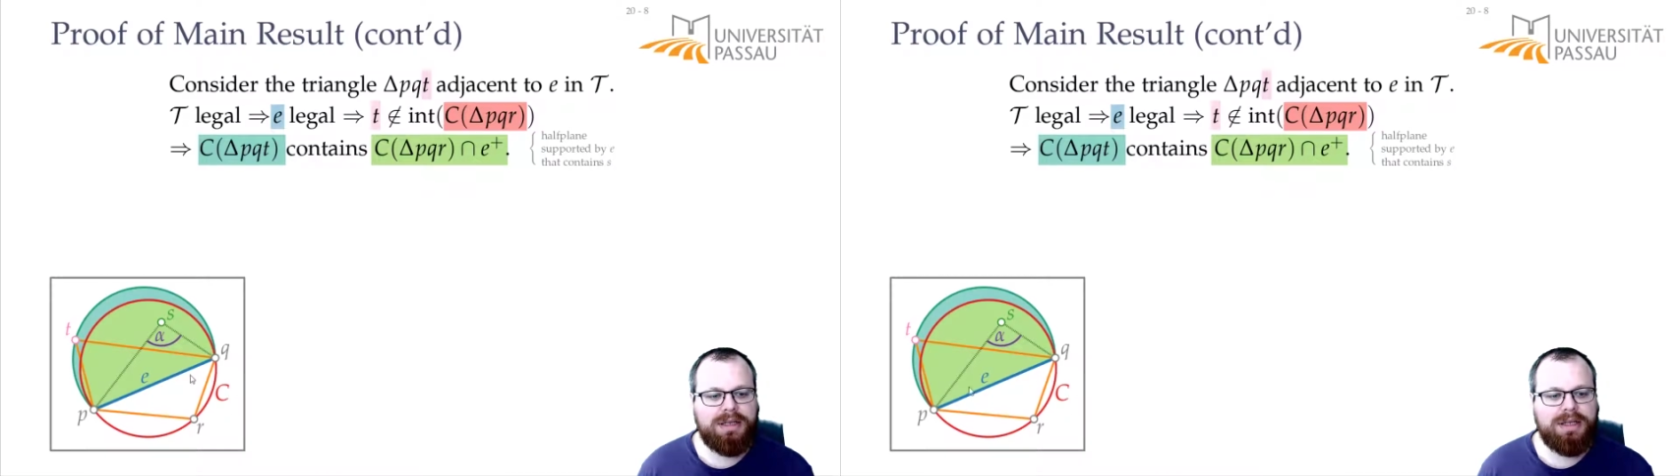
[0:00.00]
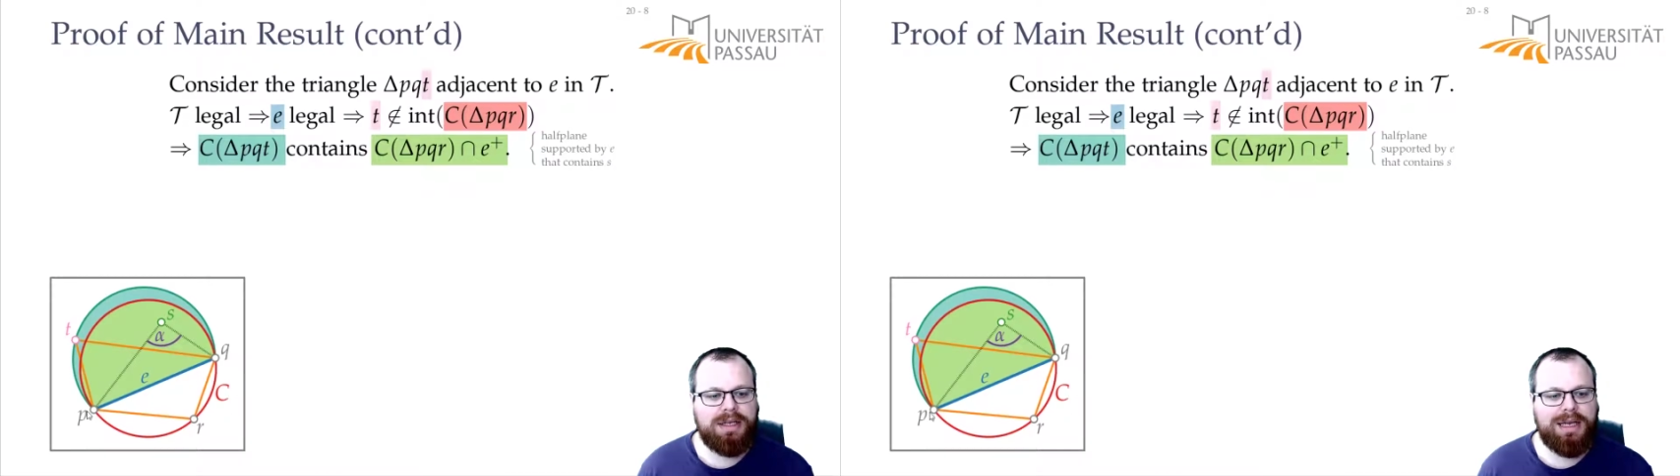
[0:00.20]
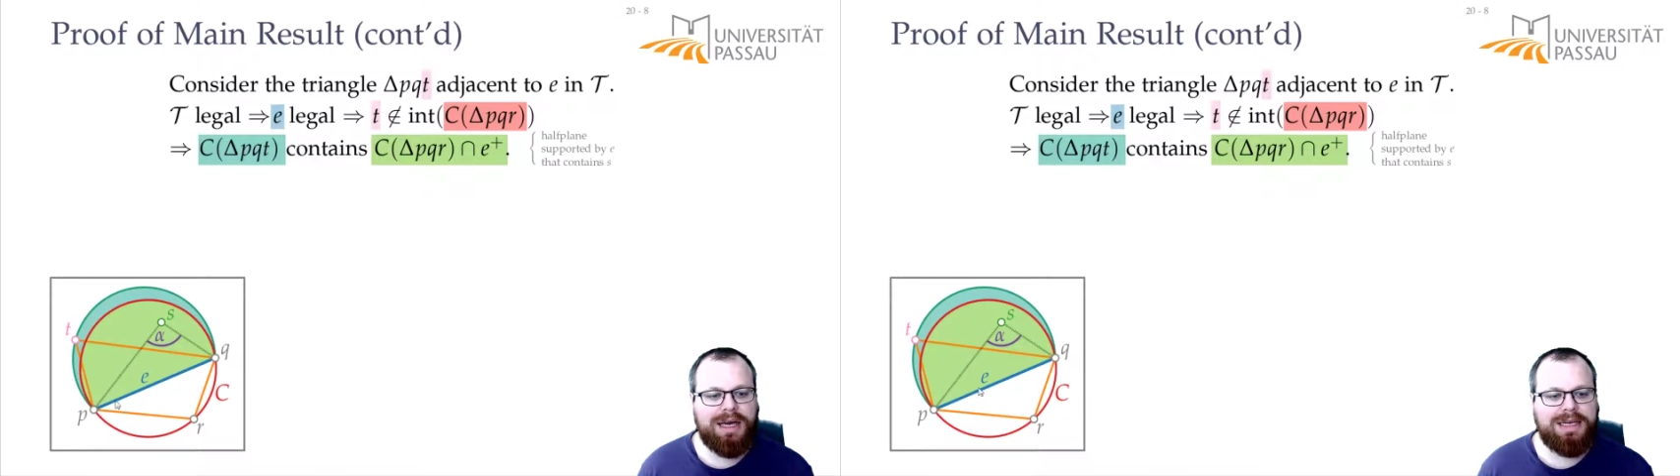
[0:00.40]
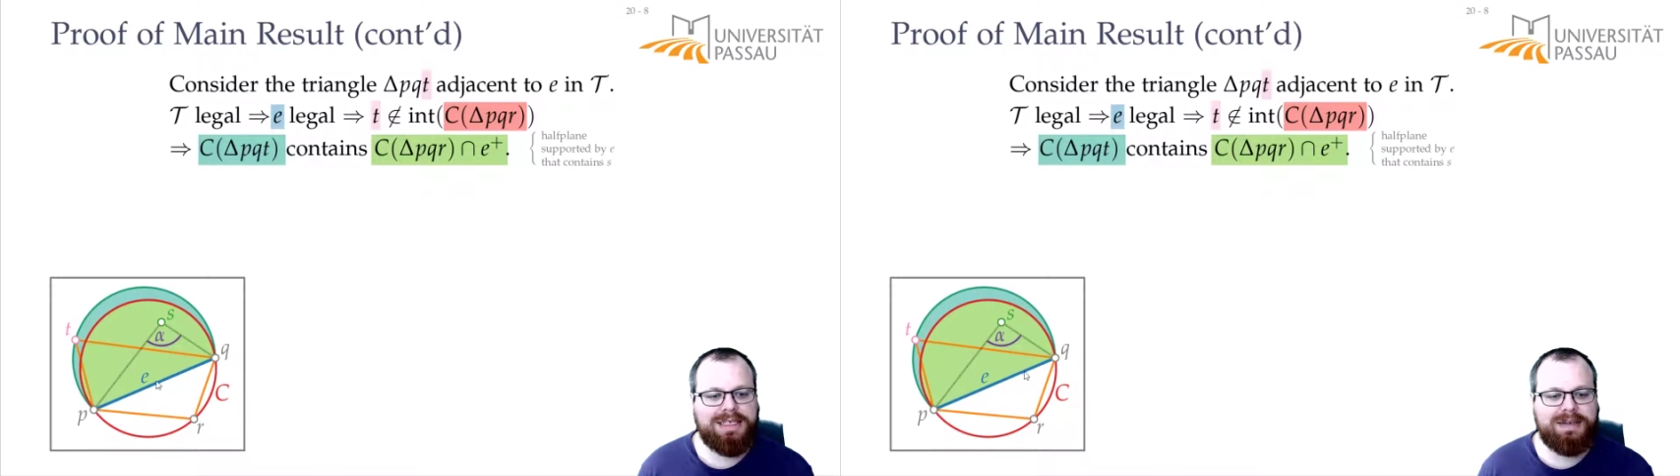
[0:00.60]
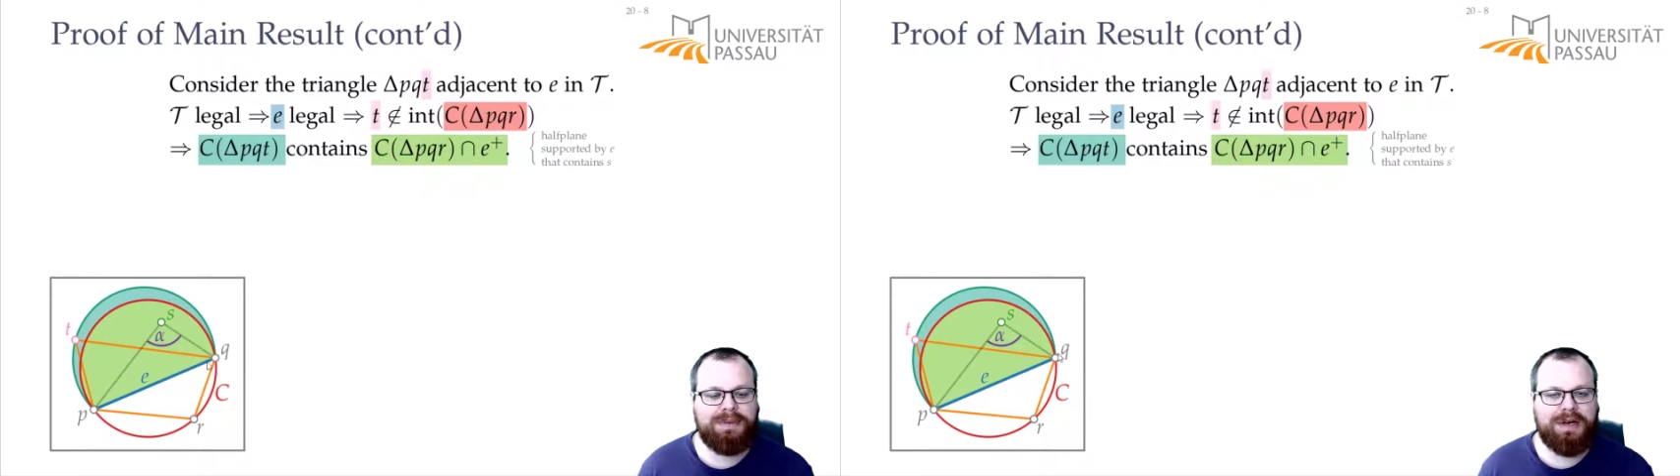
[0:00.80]
that
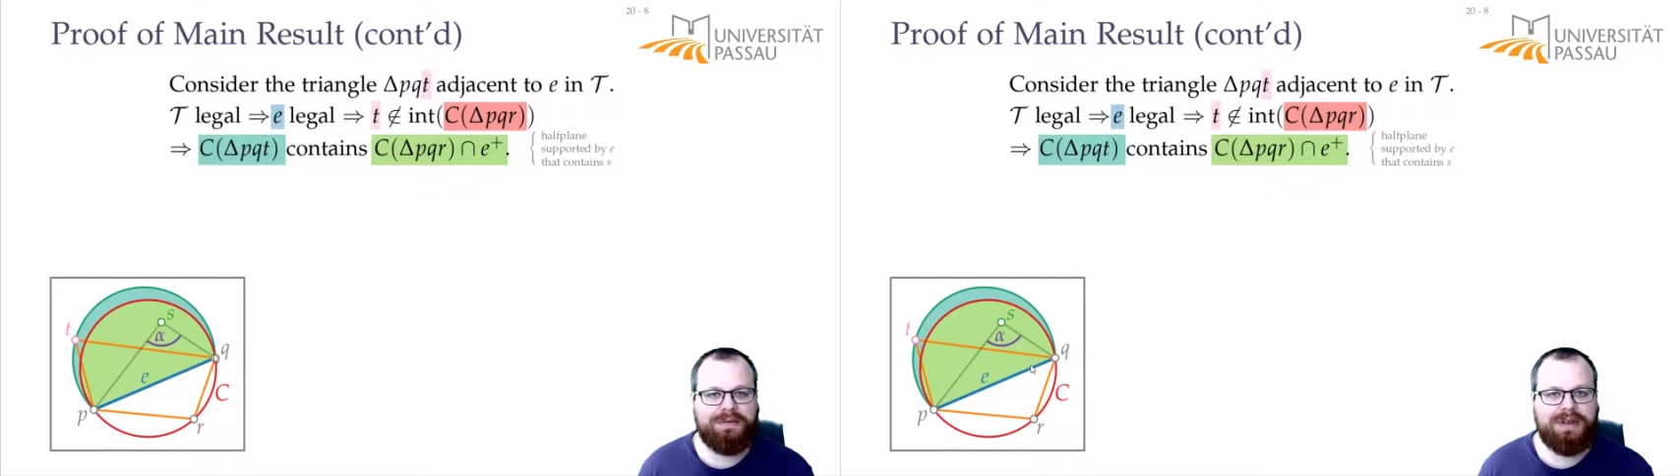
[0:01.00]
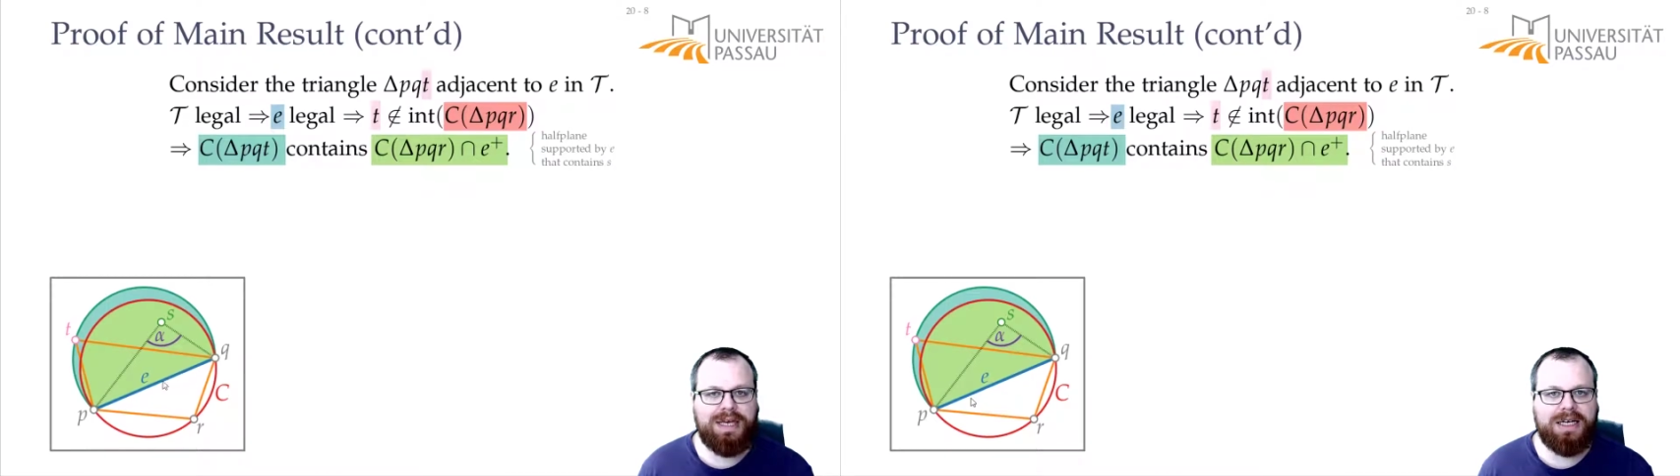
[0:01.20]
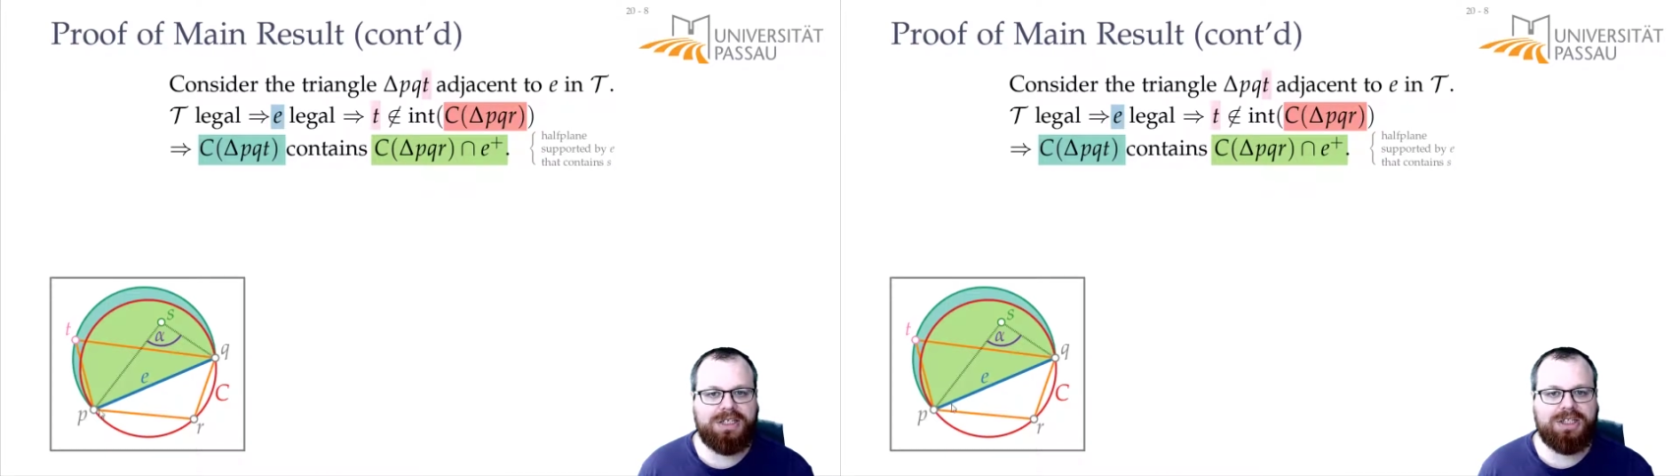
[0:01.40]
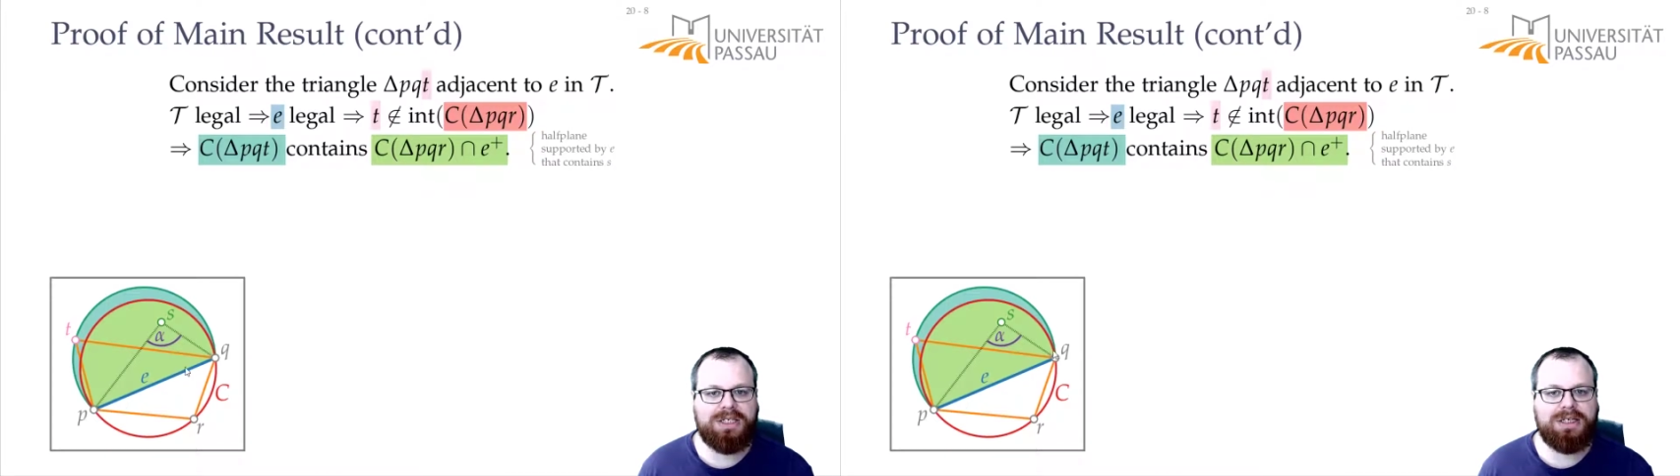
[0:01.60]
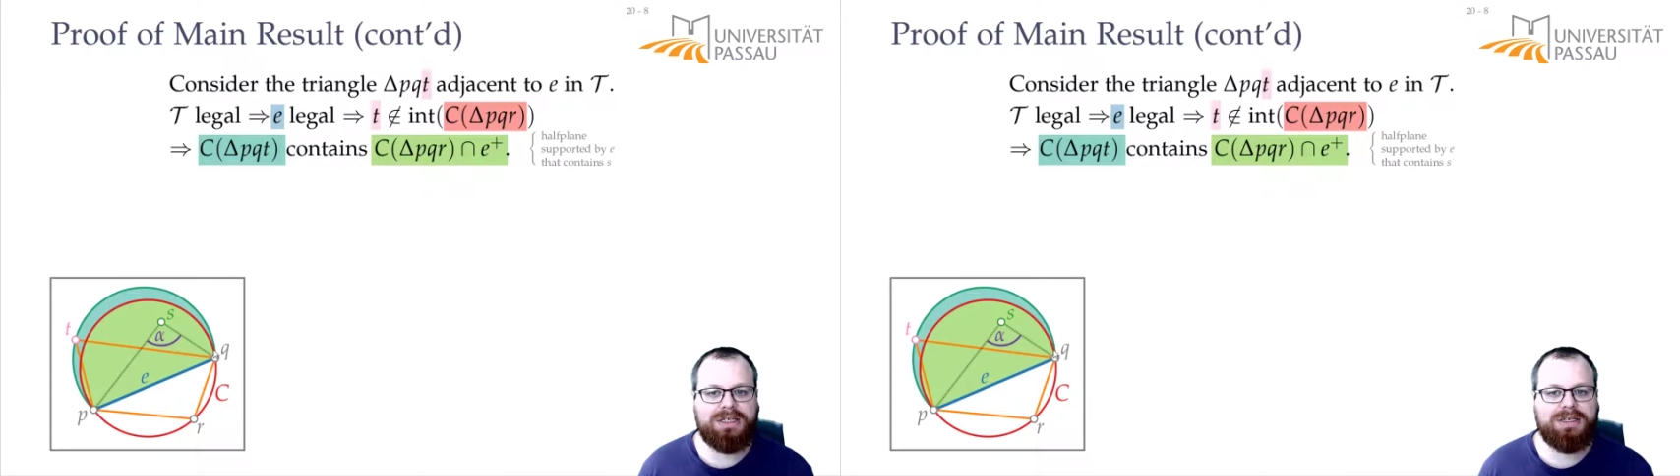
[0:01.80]
lies above the edge
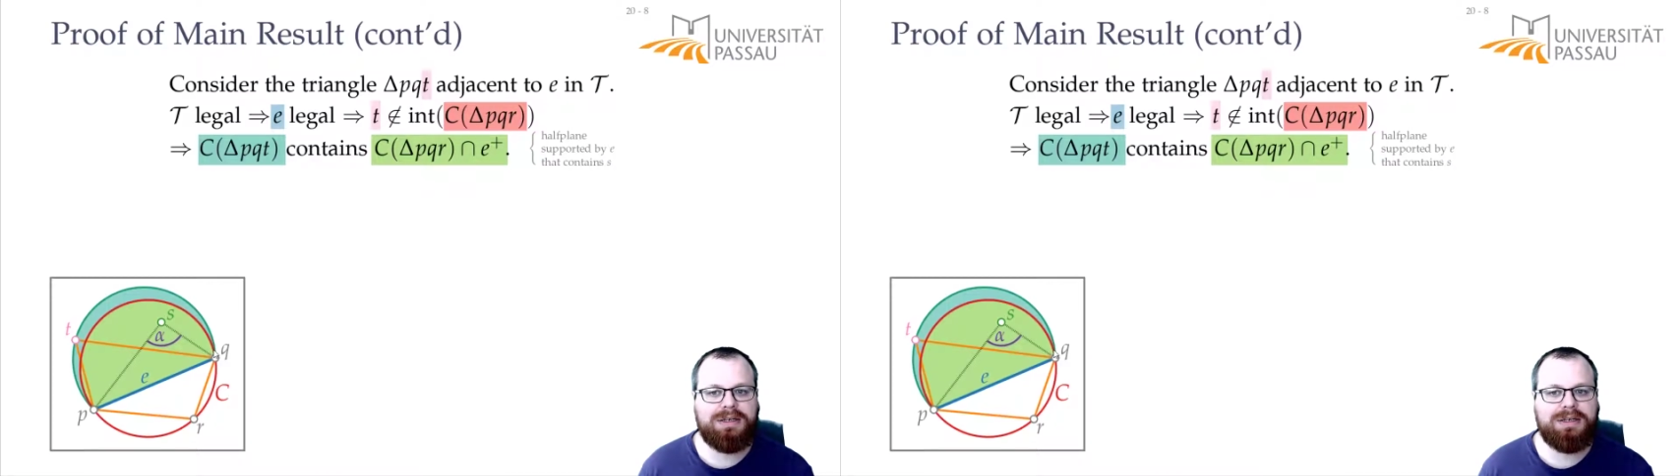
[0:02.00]
E.